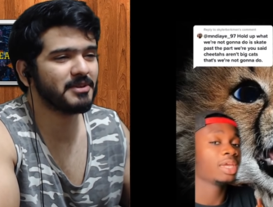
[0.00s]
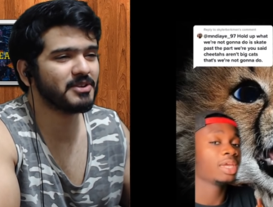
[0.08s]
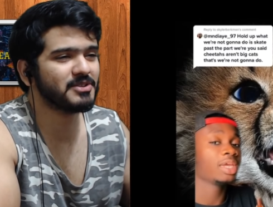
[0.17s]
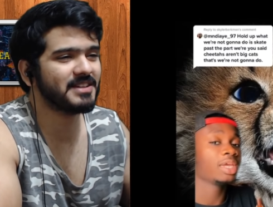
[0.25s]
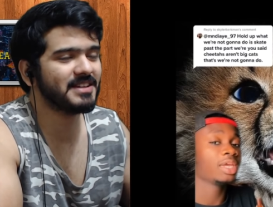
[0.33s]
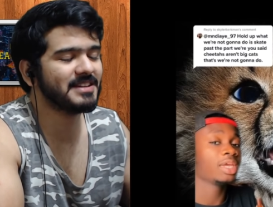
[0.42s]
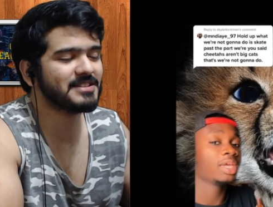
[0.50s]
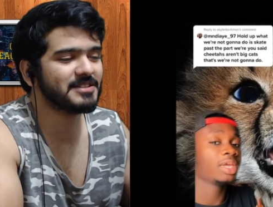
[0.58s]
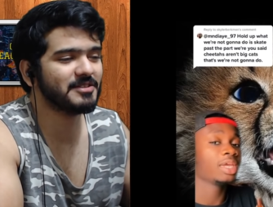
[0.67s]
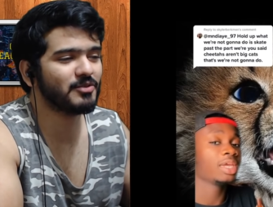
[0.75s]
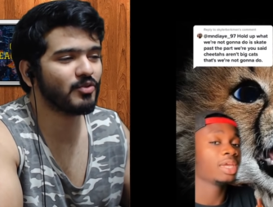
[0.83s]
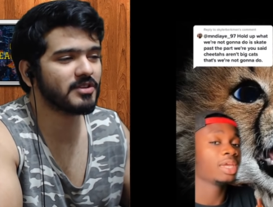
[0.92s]
Speaker 1: because it eats
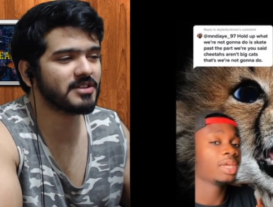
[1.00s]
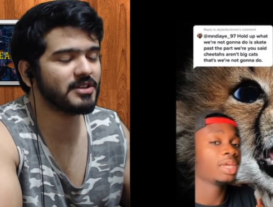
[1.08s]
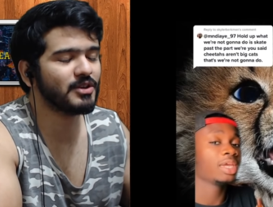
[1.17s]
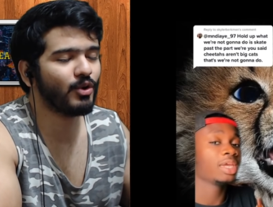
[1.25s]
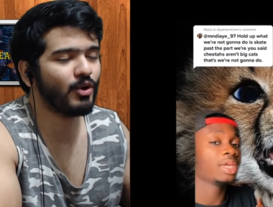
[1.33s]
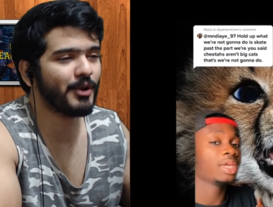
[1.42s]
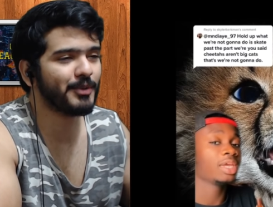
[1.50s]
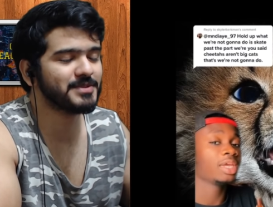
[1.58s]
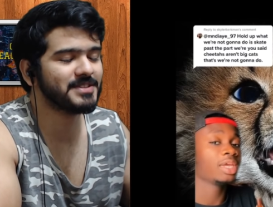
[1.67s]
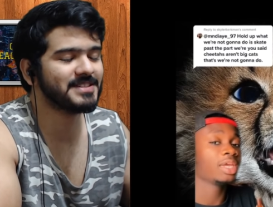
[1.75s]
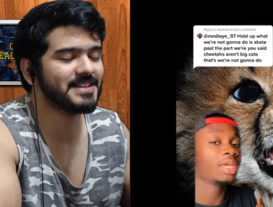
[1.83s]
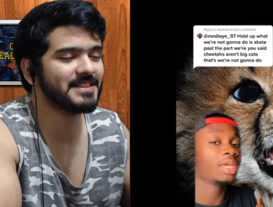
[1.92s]
the rotting
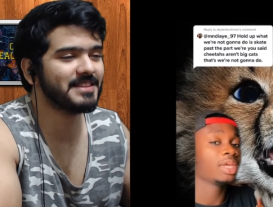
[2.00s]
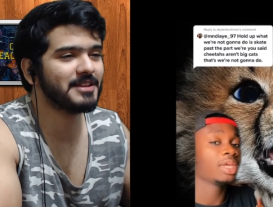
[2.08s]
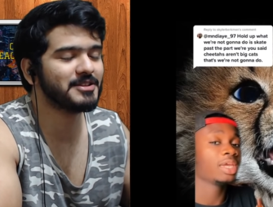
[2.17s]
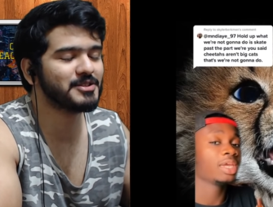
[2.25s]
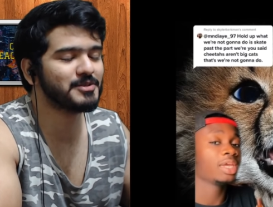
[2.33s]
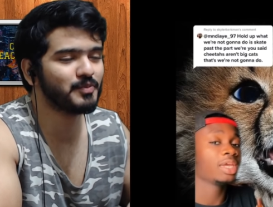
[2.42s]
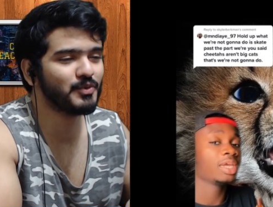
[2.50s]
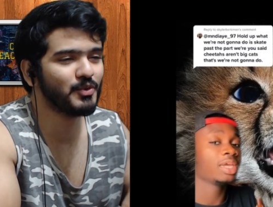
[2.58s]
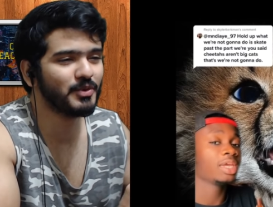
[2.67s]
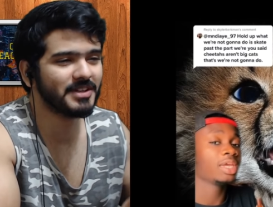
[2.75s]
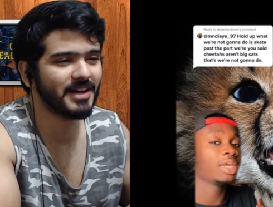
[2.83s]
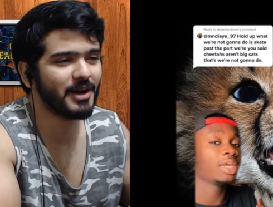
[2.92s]
corpses and then
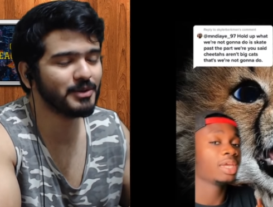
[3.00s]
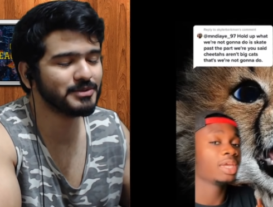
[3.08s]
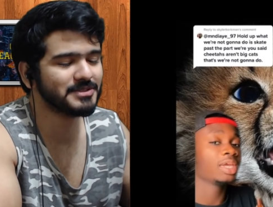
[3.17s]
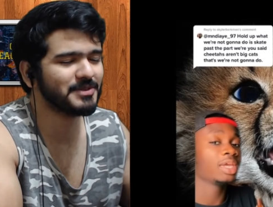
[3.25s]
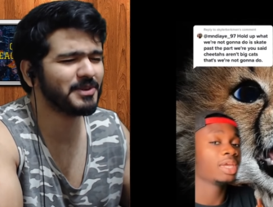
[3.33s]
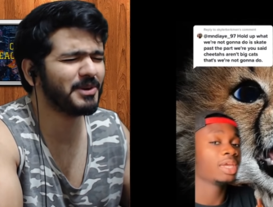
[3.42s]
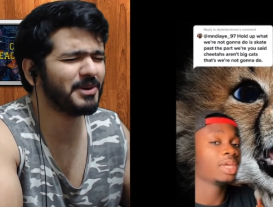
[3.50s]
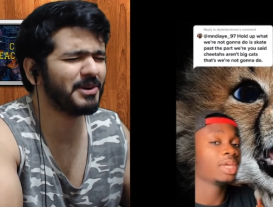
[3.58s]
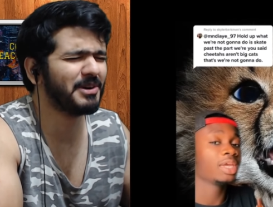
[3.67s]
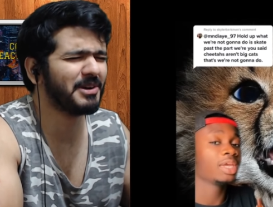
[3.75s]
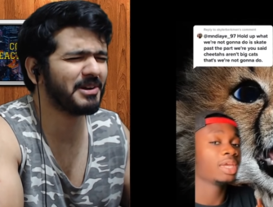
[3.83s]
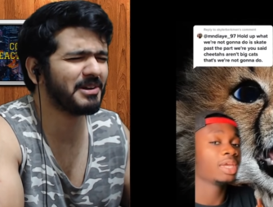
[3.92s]
spew it out.
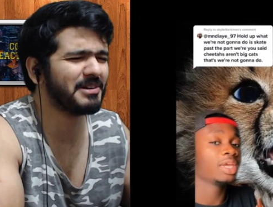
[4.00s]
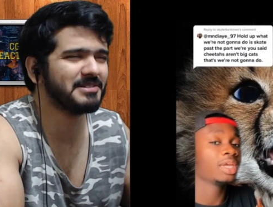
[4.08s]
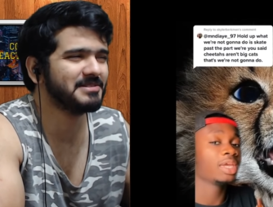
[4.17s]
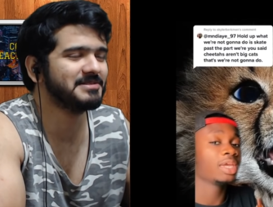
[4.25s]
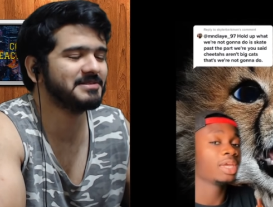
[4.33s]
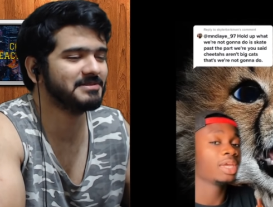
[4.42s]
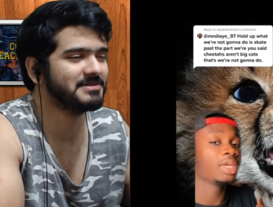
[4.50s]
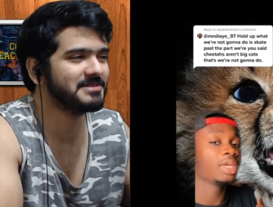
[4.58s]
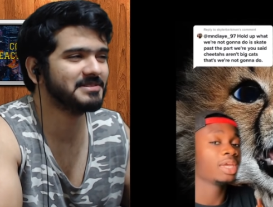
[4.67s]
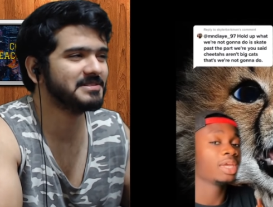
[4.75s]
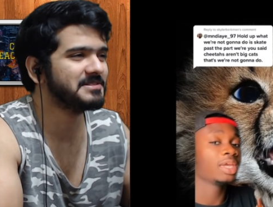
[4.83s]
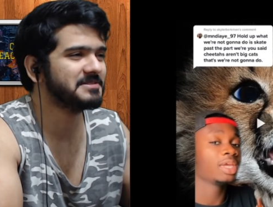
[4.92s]
Oh. Ugh
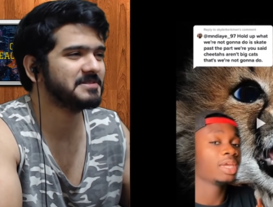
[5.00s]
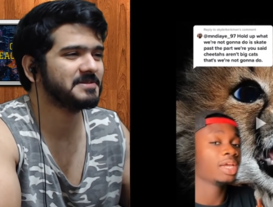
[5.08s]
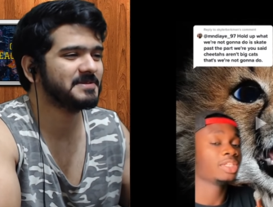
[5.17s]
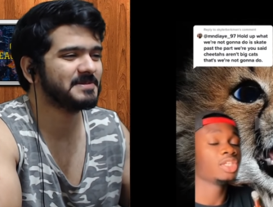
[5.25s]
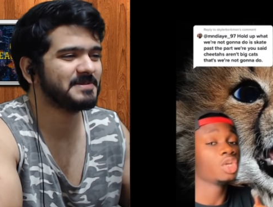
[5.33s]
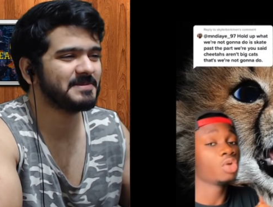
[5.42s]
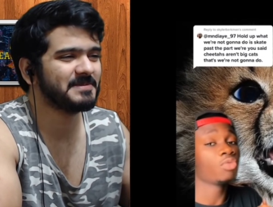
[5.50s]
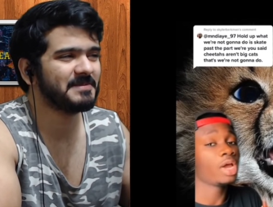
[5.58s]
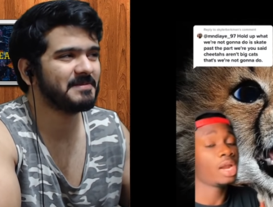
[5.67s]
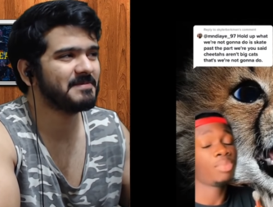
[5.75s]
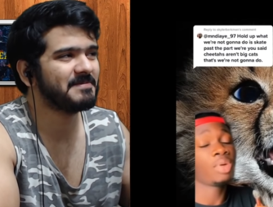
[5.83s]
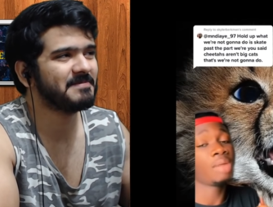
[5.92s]
Speaker 2: you're right, I
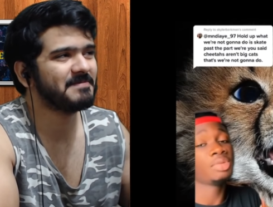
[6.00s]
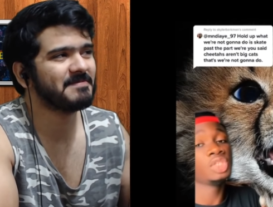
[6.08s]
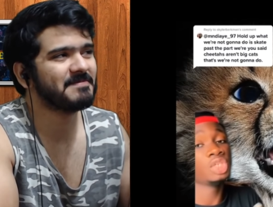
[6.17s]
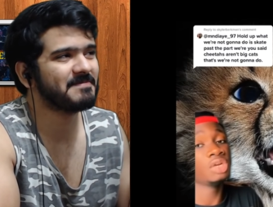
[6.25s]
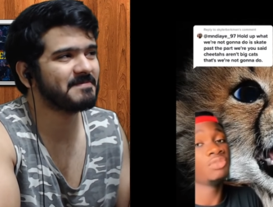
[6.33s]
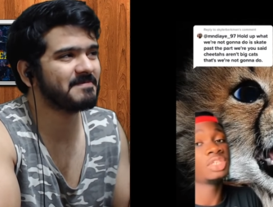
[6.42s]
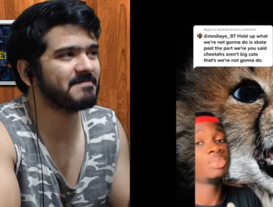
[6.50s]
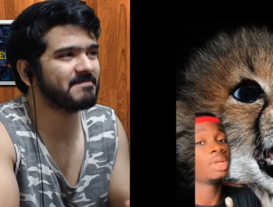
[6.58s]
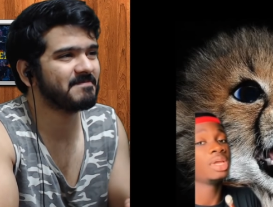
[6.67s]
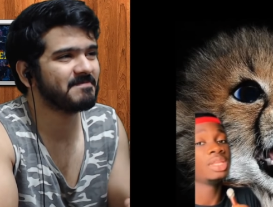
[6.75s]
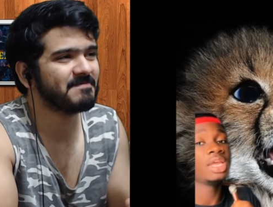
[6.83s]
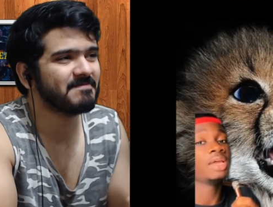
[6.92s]
probably should have explained
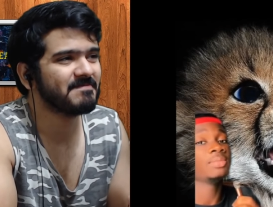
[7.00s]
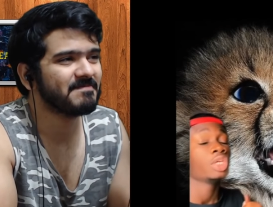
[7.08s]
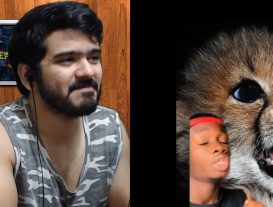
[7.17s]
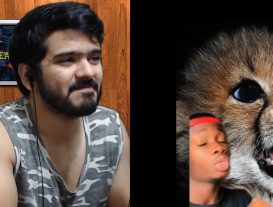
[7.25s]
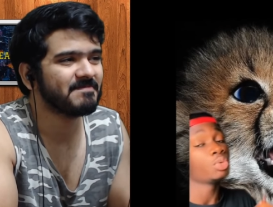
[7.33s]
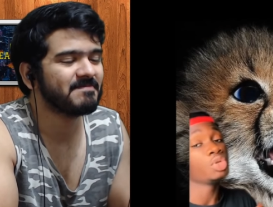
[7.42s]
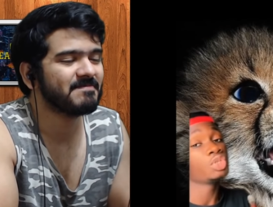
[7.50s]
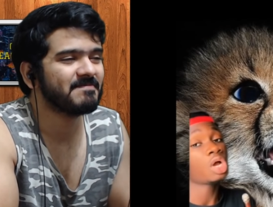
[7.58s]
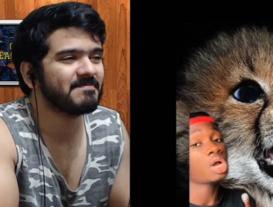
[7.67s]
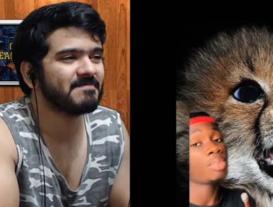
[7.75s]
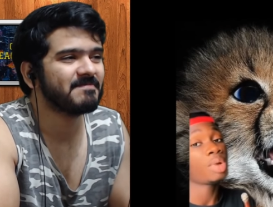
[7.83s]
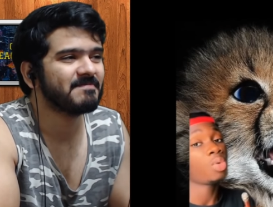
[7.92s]
that. So when you talk
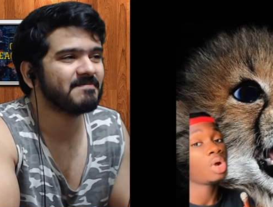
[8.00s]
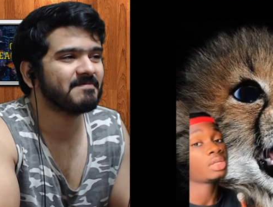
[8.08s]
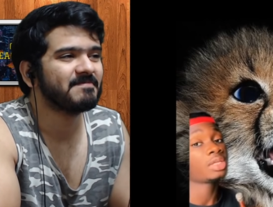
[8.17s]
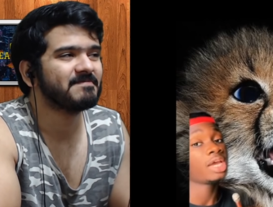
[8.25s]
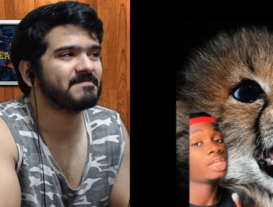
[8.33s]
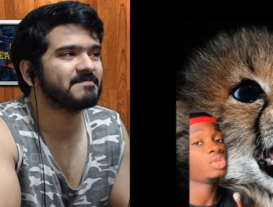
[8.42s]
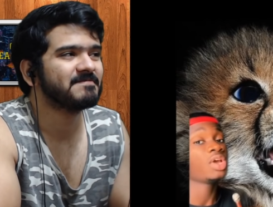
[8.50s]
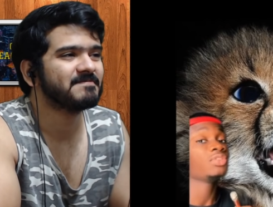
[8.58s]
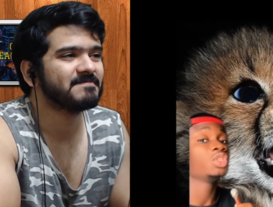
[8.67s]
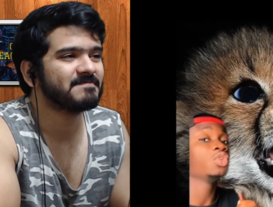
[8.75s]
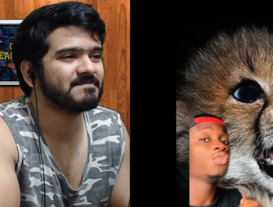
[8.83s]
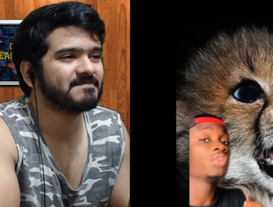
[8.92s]
about wildcats, you have two
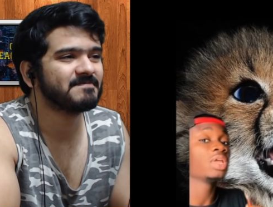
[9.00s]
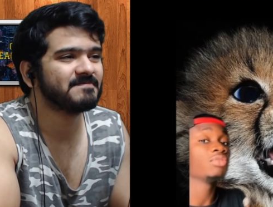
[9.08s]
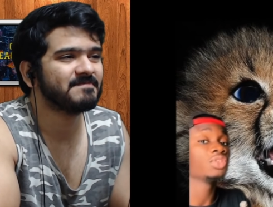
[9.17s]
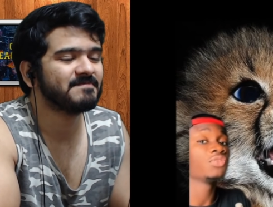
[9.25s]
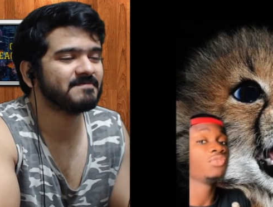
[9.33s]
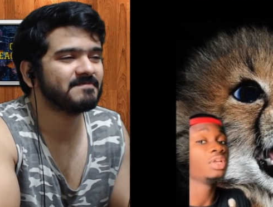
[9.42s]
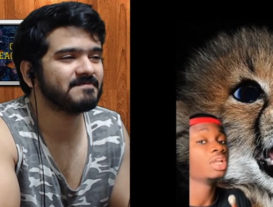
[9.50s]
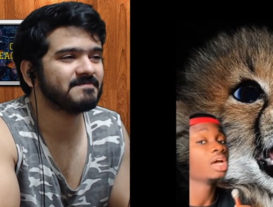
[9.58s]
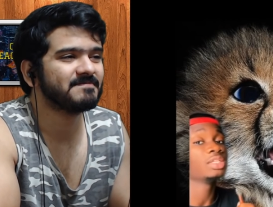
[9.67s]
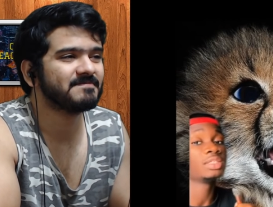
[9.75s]
flavors of felines.